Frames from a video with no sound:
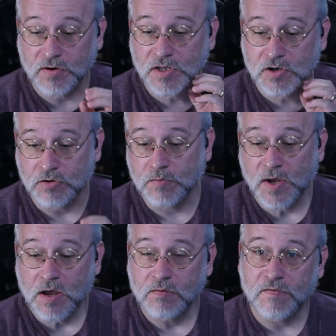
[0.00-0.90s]
the coup.
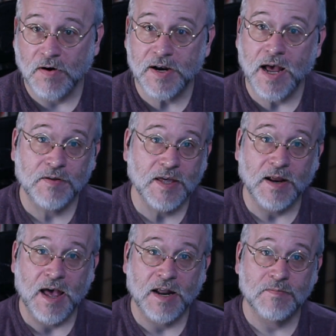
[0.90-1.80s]
We find out that
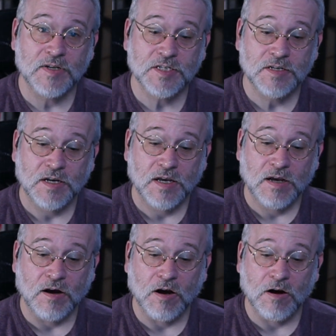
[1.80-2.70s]
Adamat
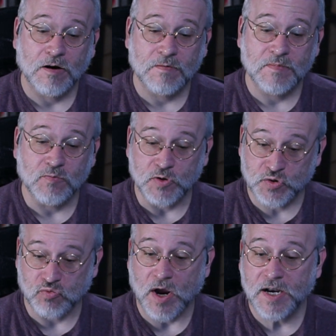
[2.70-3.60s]
um, was
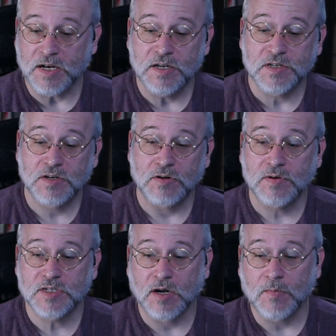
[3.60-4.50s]
right. It is a coup,
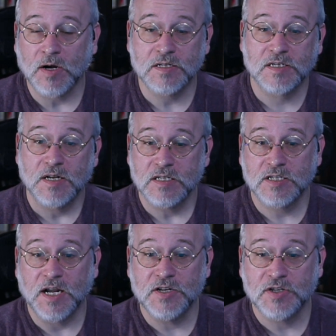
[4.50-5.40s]
and Tomas
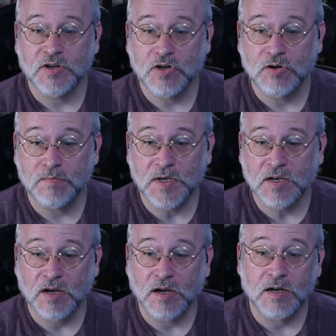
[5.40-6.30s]
staged the coup
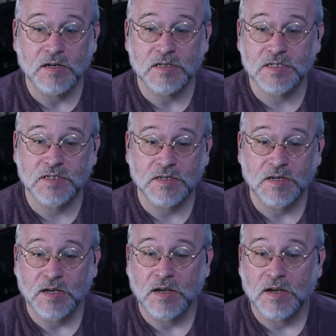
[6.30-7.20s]
because
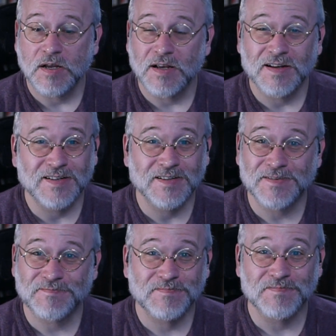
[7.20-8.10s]
uh,
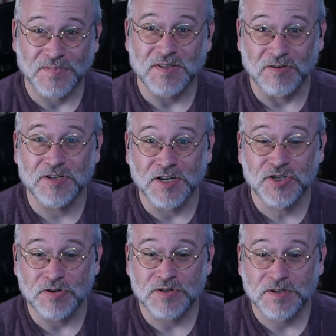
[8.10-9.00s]
there's
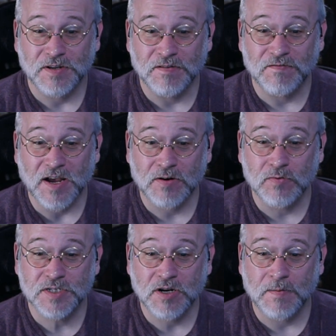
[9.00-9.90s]
issues. In fact,
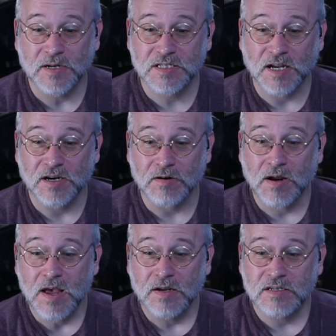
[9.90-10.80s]
what does Tamás say here?
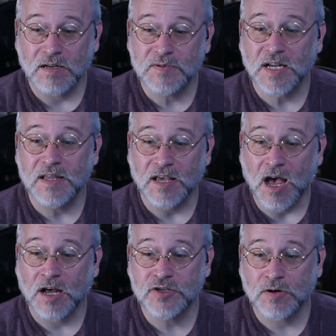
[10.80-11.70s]
Some say the
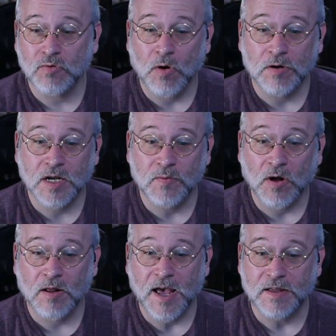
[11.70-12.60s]
Ajahn royal
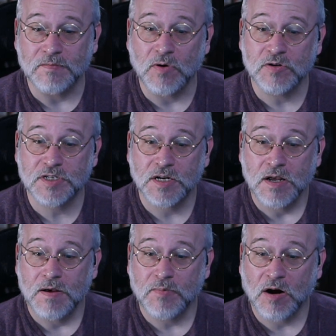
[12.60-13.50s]
cabal had the most
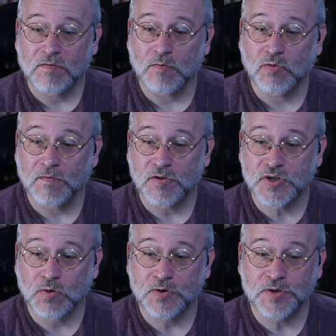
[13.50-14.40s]
powerful privileged
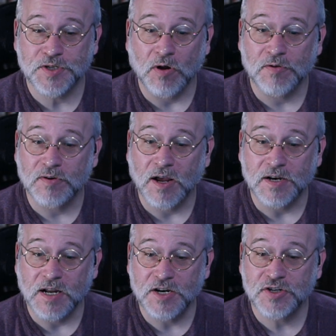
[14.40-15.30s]
sorcerers in all the
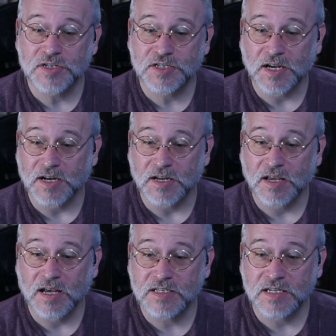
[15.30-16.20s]
nine nations, second to
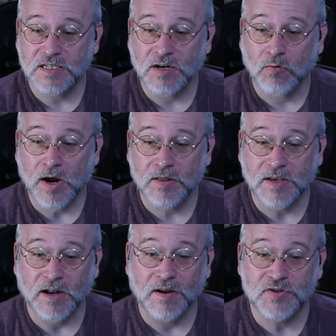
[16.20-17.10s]
Kez, he said quietly,
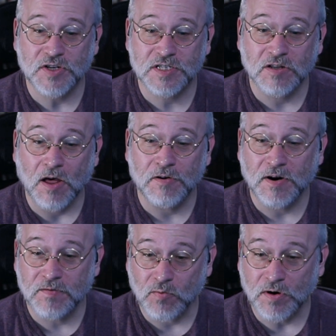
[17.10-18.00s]
yet I've just slaughtered
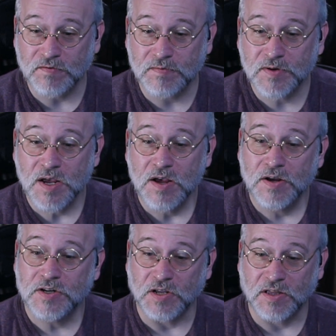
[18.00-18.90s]
every one of them.
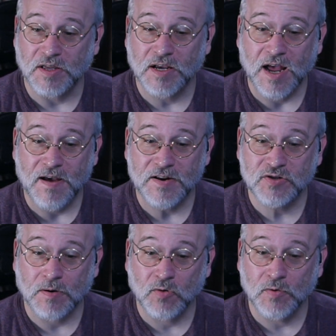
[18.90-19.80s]
Do you think I had
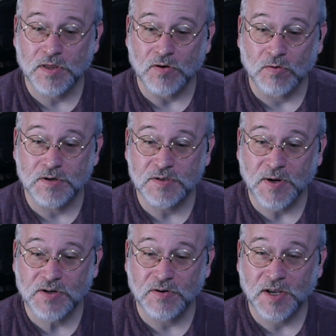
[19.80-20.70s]
trouble with an old
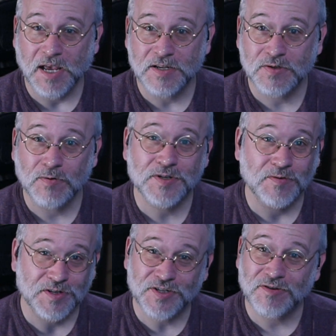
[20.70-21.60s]
inspector and a cane sword? So
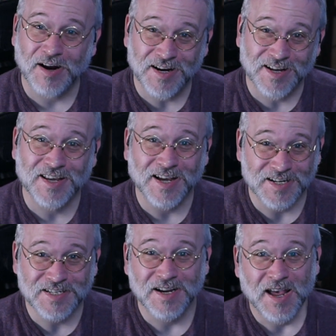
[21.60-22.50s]
he's trying to
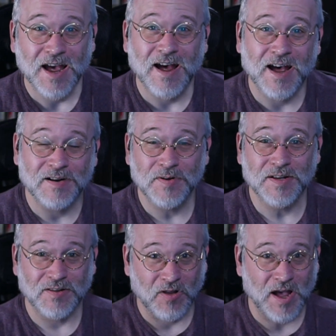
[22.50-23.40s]
get
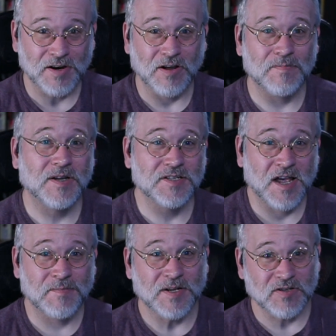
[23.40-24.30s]
Adamat lined up because
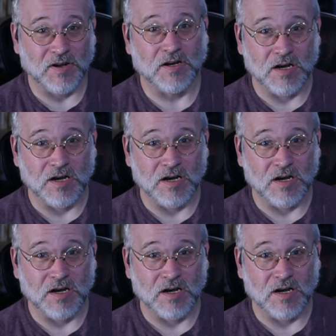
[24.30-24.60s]
Adamat's like,